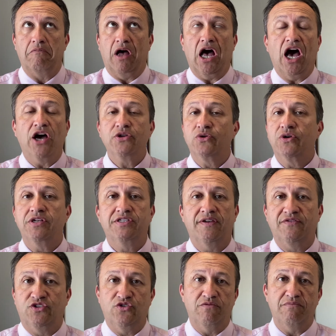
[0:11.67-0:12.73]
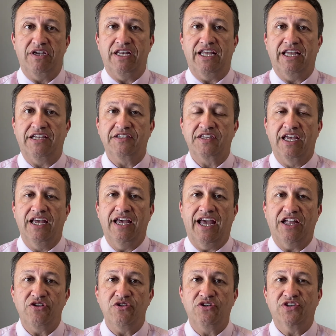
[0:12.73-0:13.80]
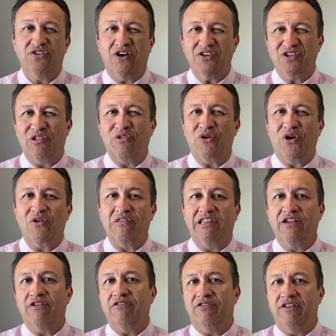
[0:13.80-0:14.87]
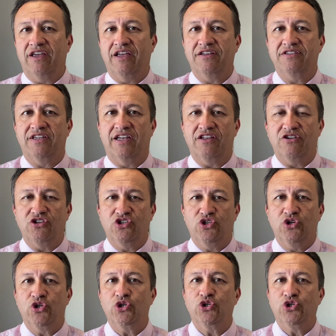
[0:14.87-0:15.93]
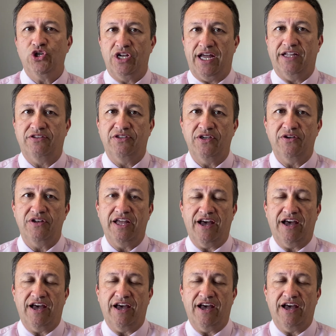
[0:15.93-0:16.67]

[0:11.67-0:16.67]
hundreds of Zoom meetings, and you start to learn little things that you should or should not do.